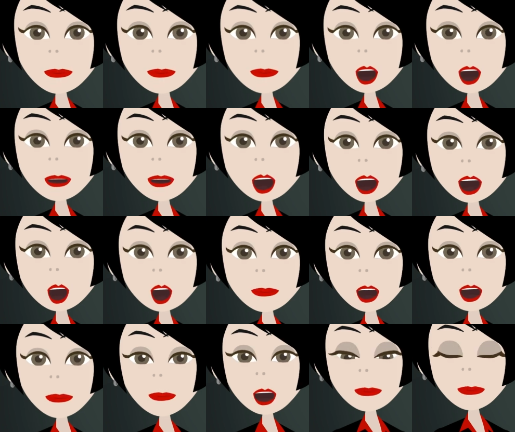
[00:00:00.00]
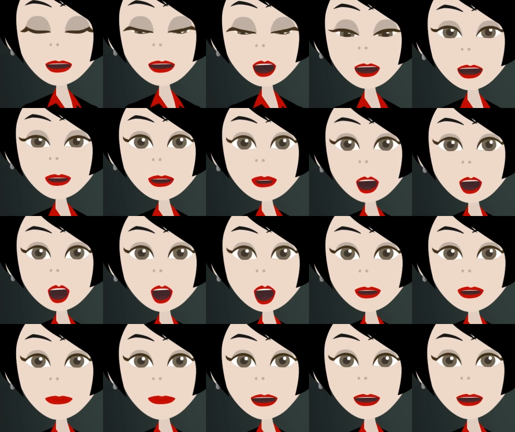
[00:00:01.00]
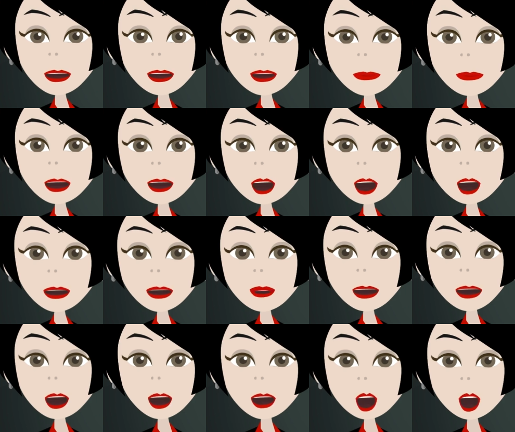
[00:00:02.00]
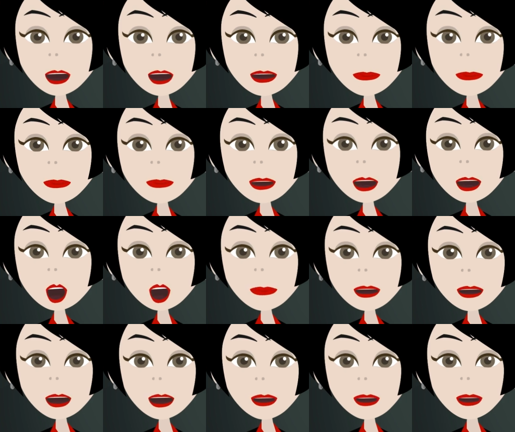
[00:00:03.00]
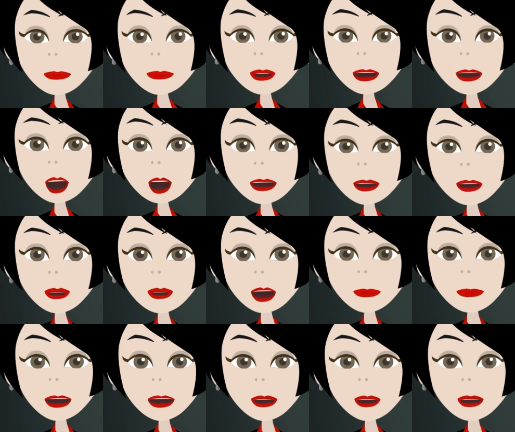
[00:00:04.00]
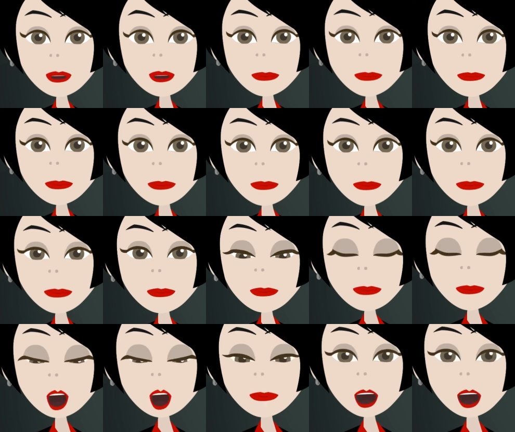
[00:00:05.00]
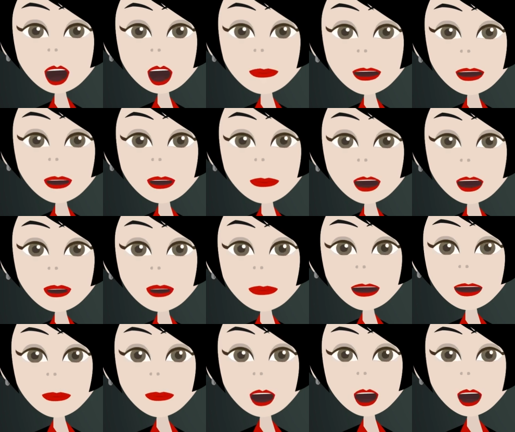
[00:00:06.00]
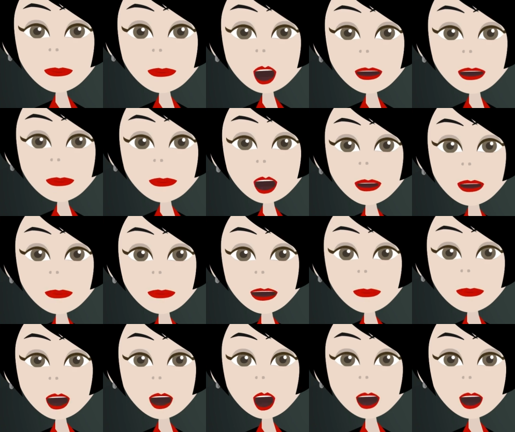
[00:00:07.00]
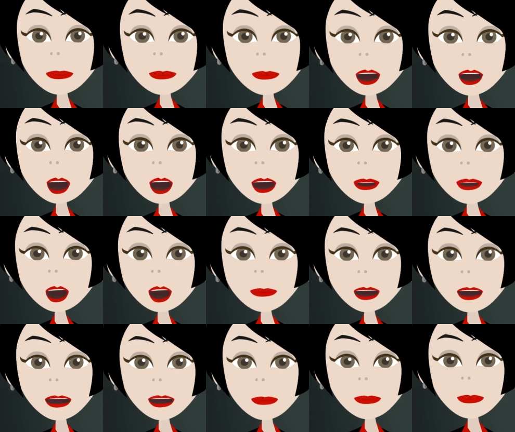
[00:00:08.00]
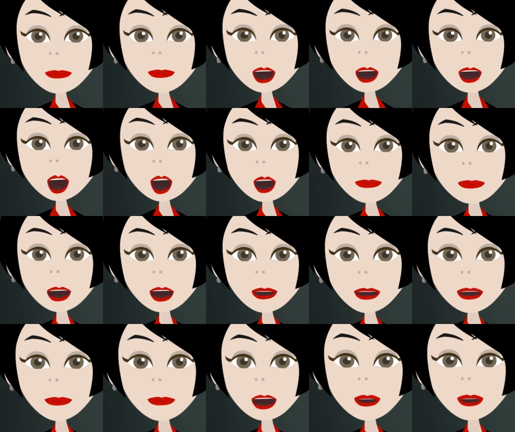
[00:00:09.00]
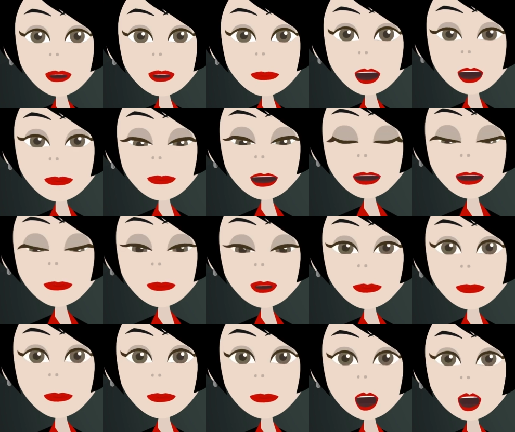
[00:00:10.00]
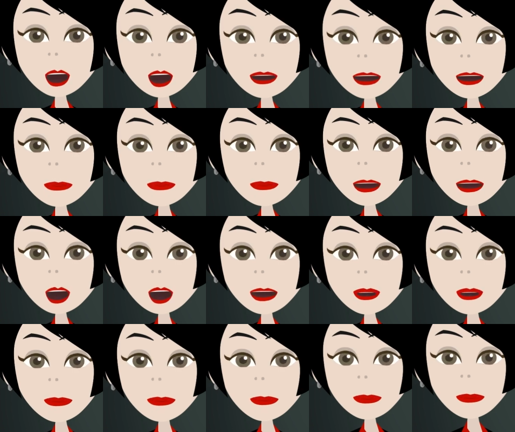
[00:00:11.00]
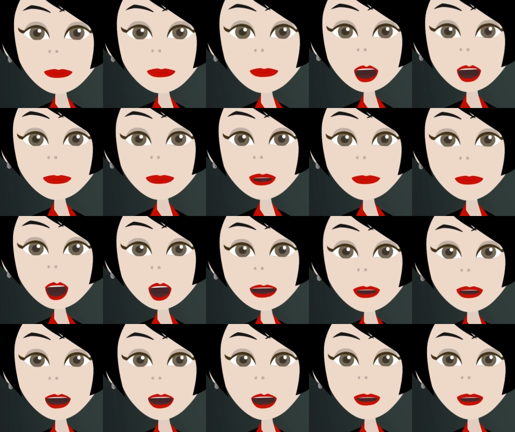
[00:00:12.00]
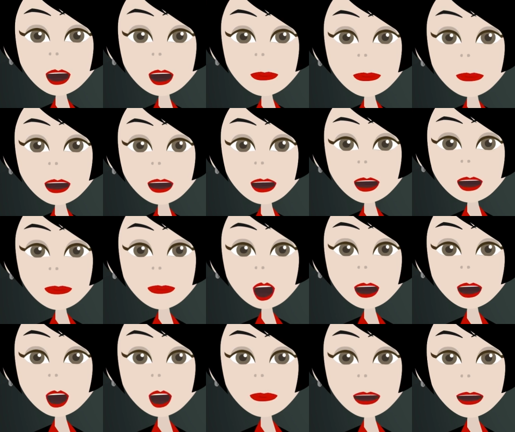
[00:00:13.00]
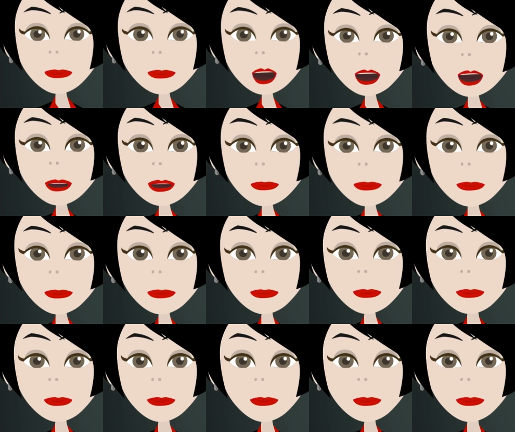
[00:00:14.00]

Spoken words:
It only copies rows as many times as needed and then adds several columns at the end of each row. The benefit of this is that it can process almost any data, as any data can be converted to CSV. This is simple and requires no support.